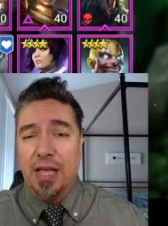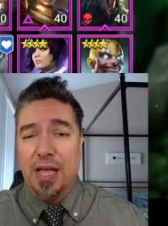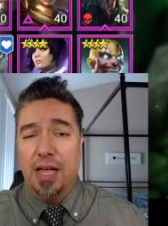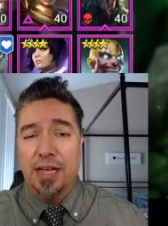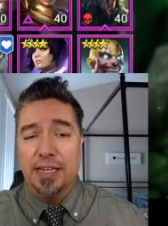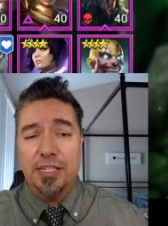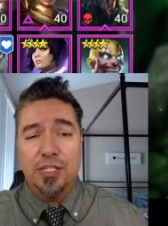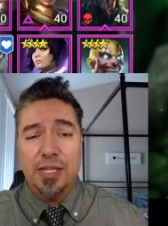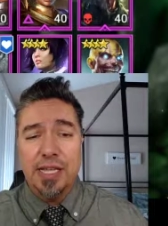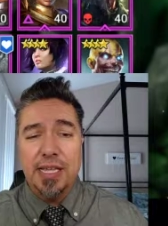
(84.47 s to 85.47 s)

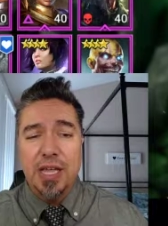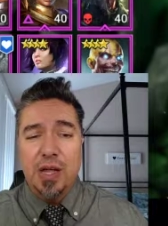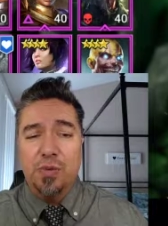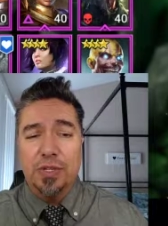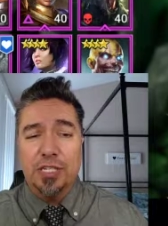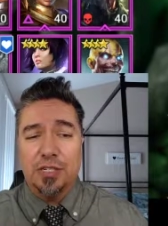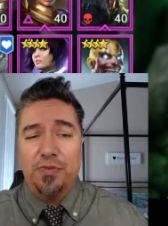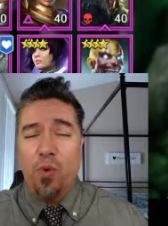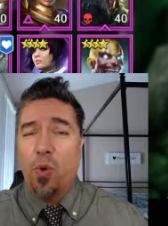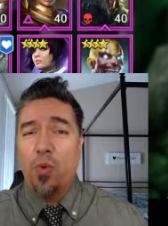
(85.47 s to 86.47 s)
Additionally, with just
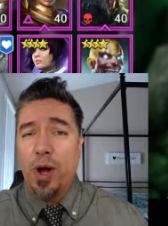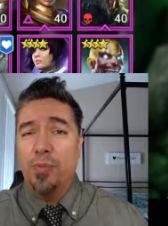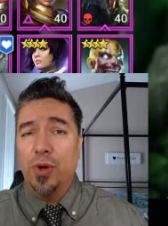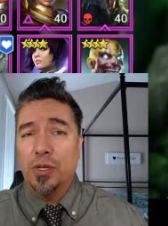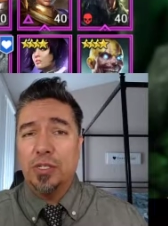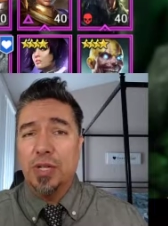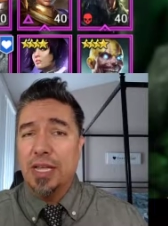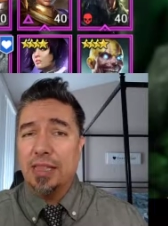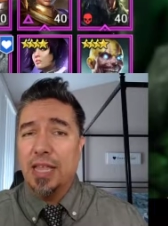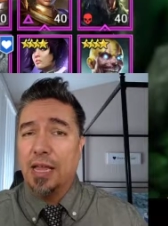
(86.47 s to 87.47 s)
4 rare books, you can
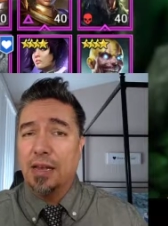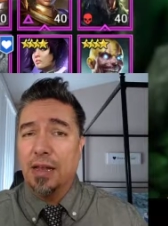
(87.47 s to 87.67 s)
get that